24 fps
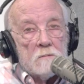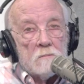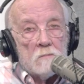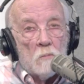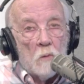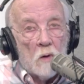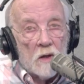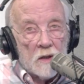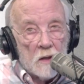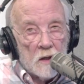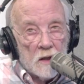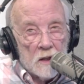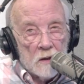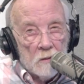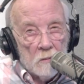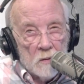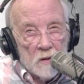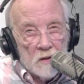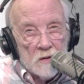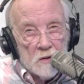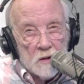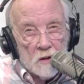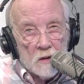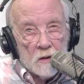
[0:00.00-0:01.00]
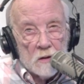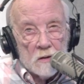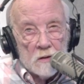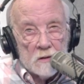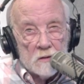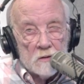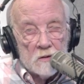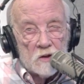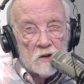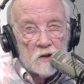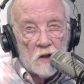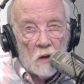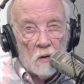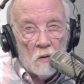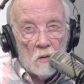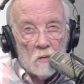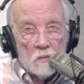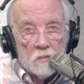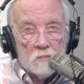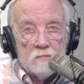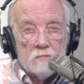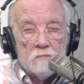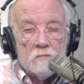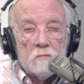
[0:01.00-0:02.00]
We're going to return, so
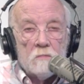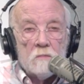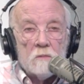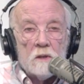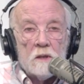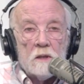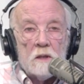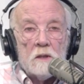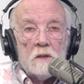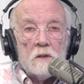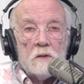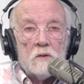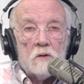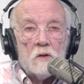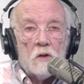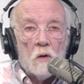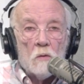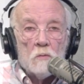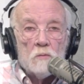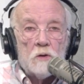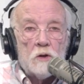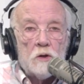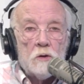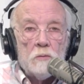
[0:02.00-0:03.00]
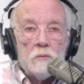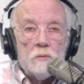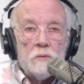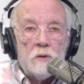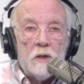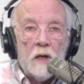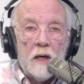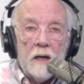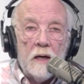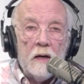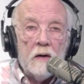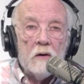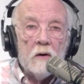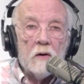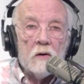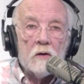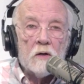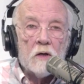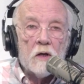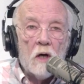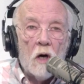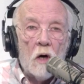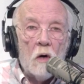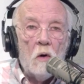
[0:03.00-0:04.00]
don't you dare
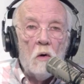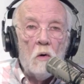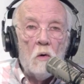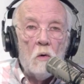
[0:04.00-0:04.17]
go